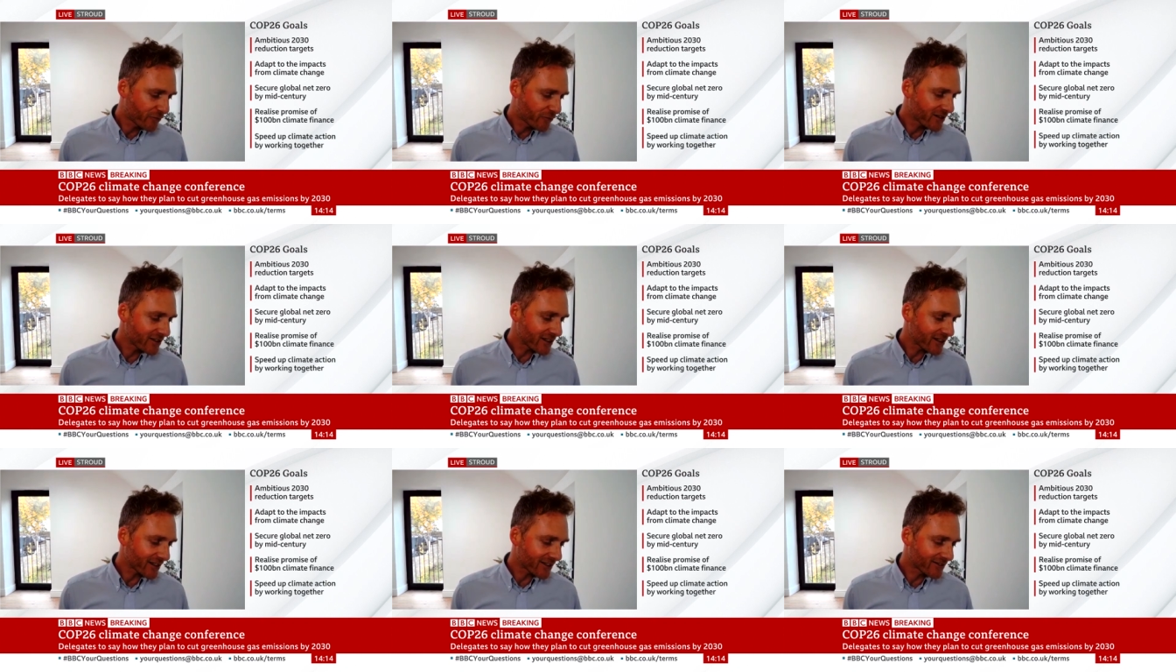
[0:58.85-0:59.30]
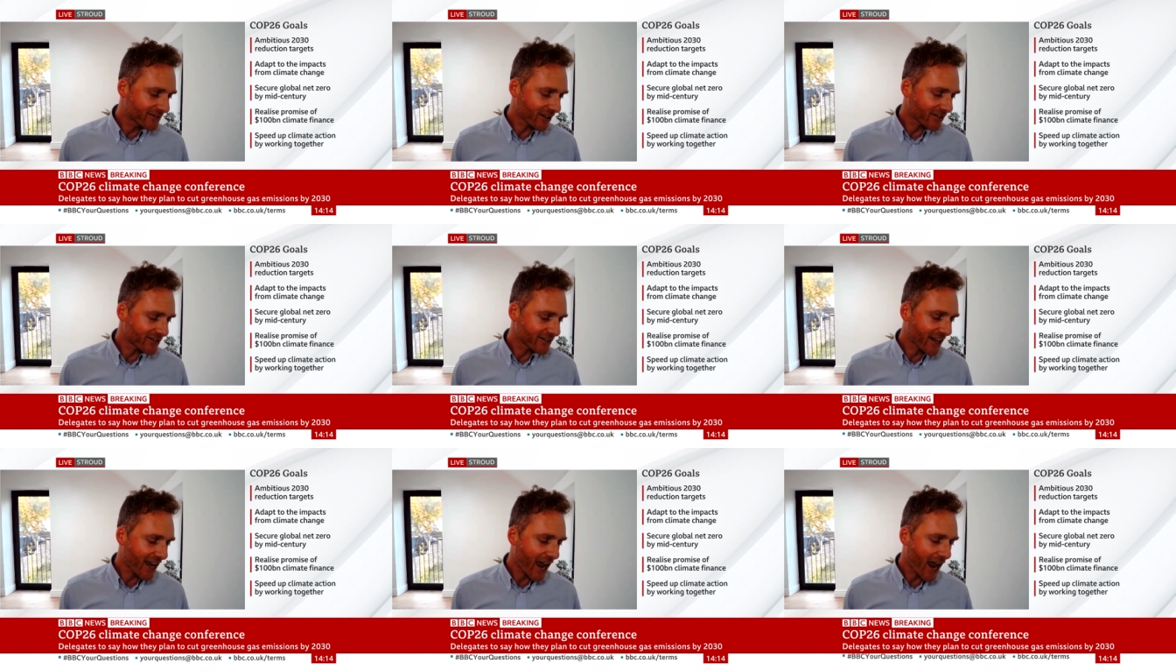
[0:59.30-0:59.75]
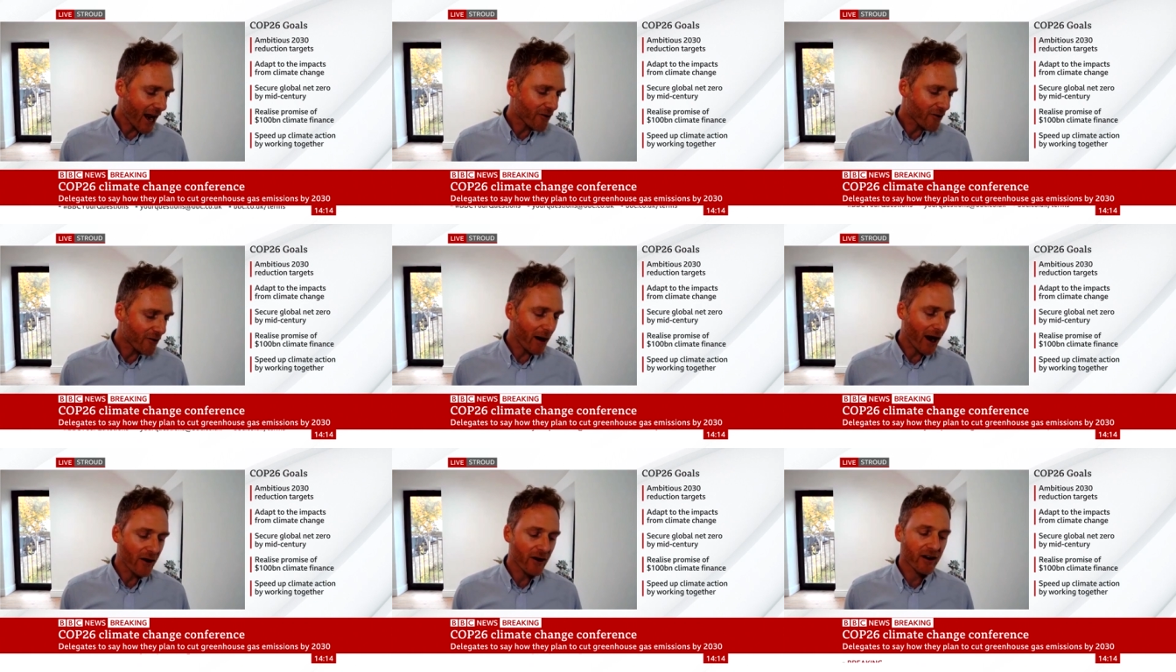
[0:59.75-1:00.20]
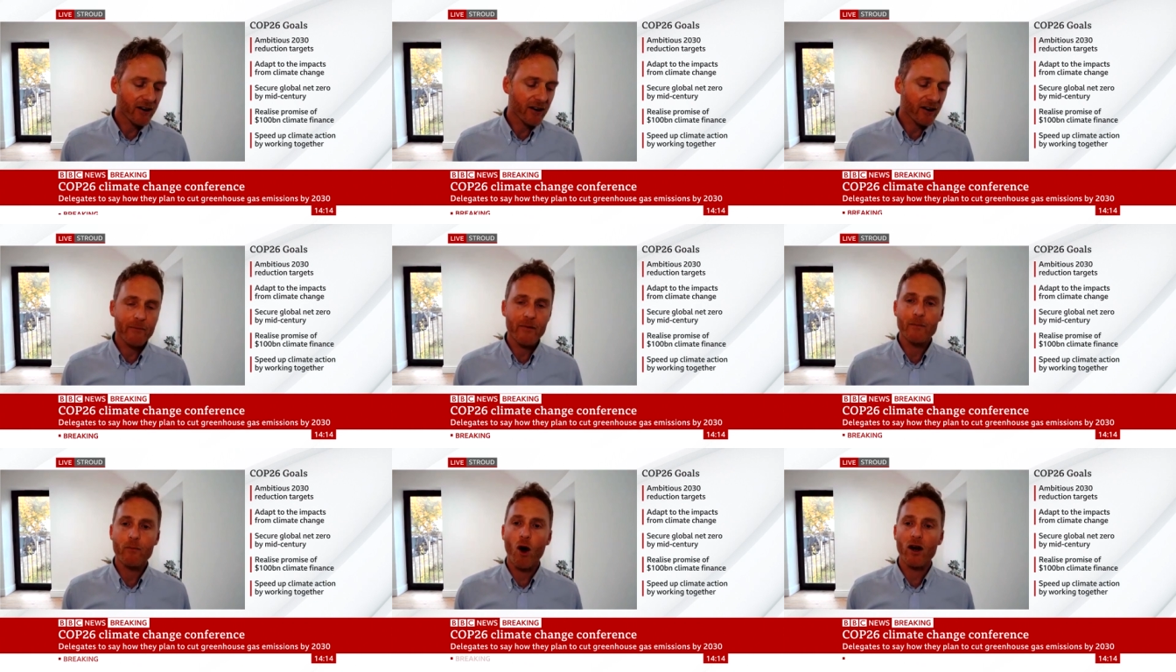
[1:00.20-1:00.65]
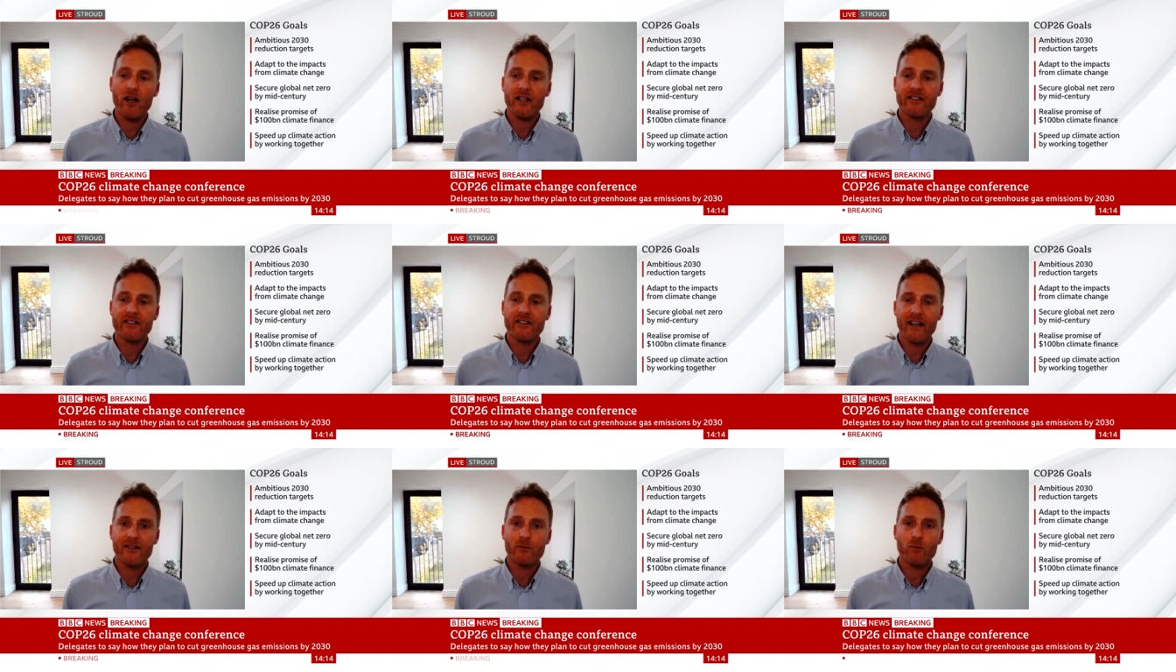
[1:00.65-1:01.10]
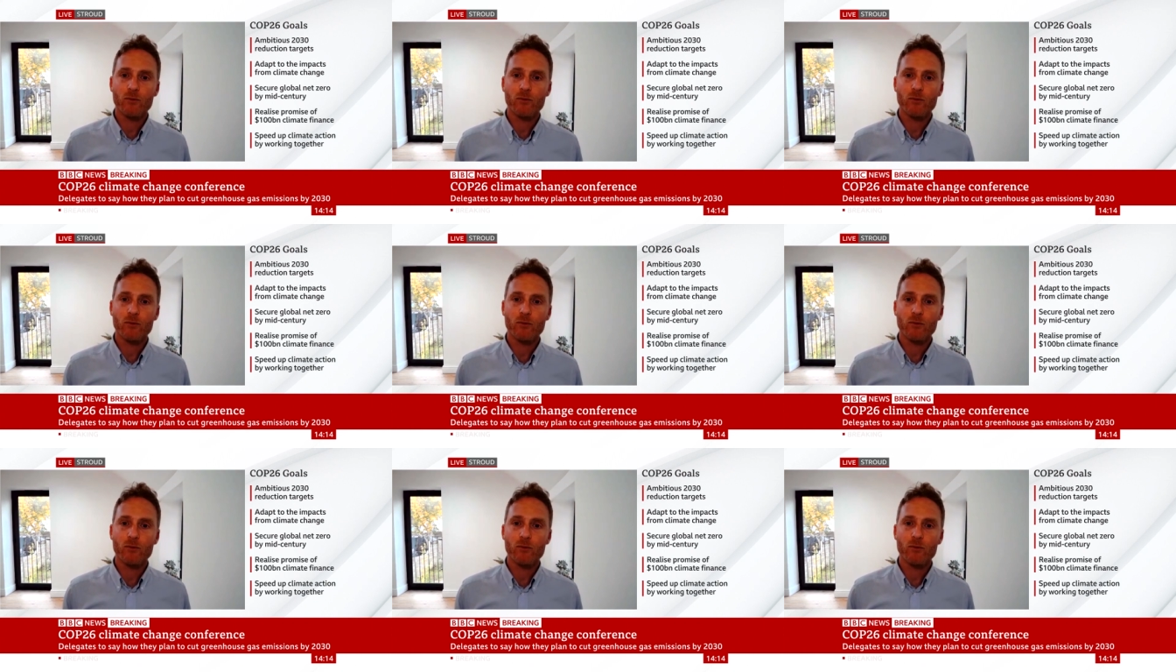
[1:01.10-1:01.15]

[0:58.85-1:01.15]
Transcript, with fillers: physics doesn't care about climate politics.